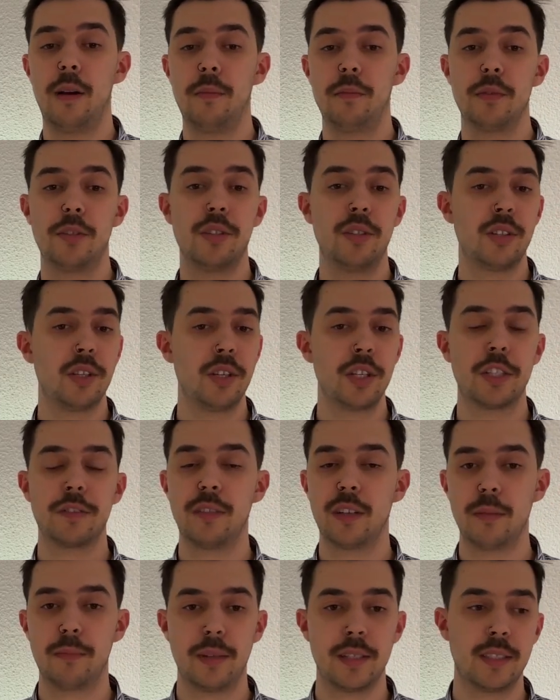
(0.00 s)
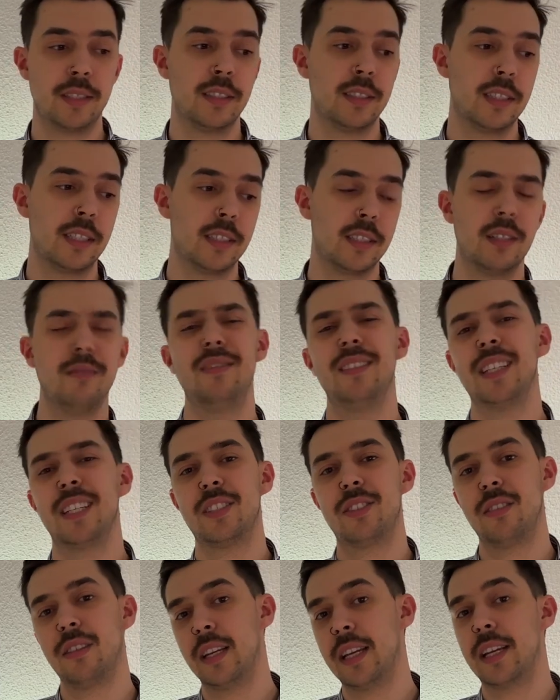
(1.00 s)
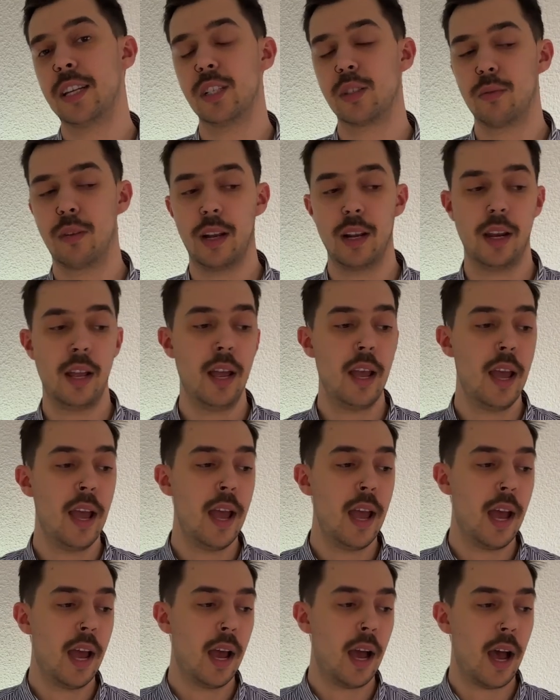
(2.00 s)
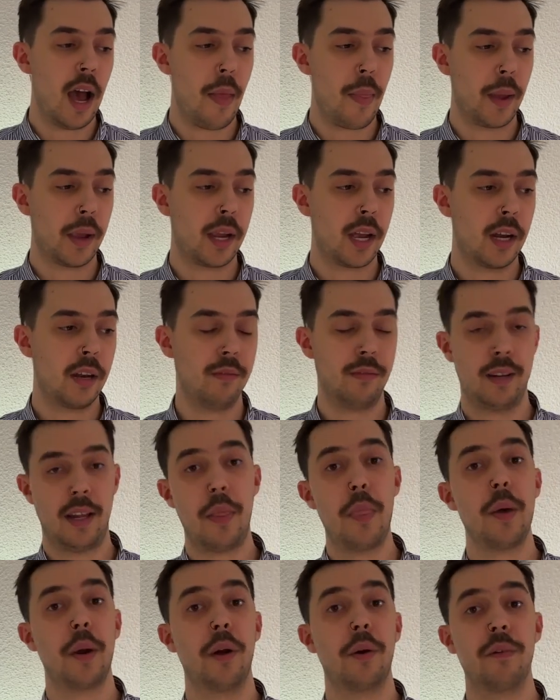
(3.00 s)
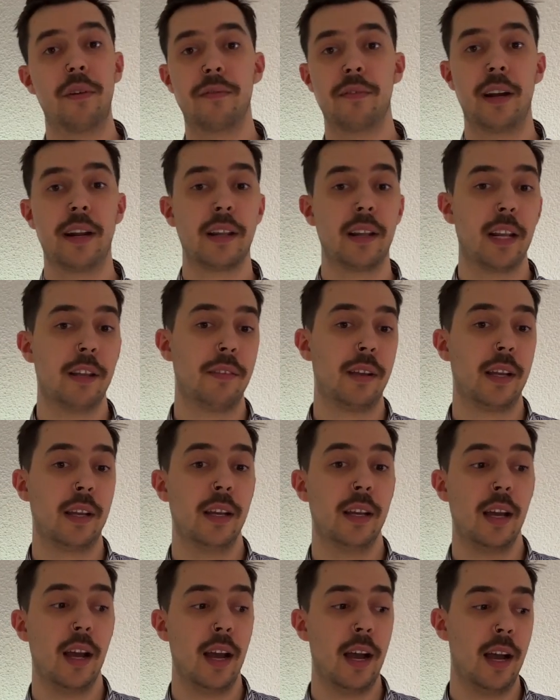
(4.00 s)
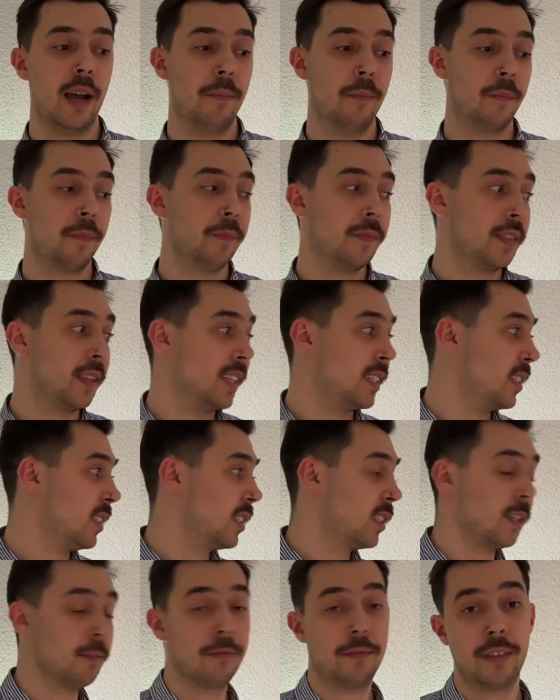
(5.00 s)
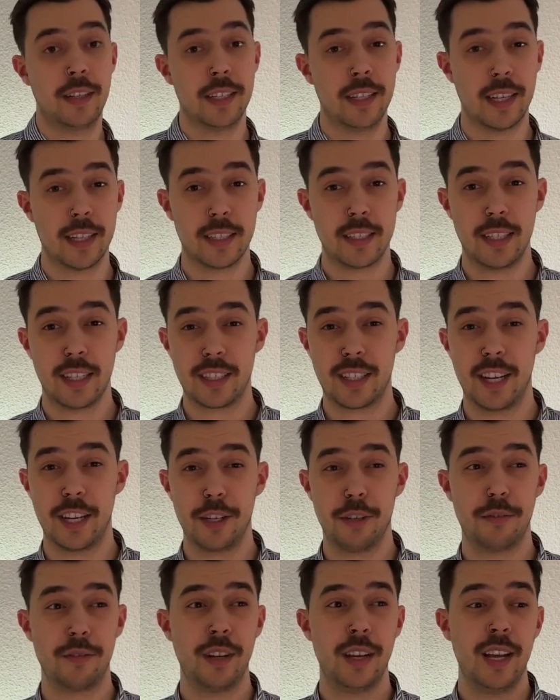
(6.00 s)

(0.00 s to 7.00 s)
to use for the business, and something that's unique as well. And I kind of landed on Refined Living. This is something that kind of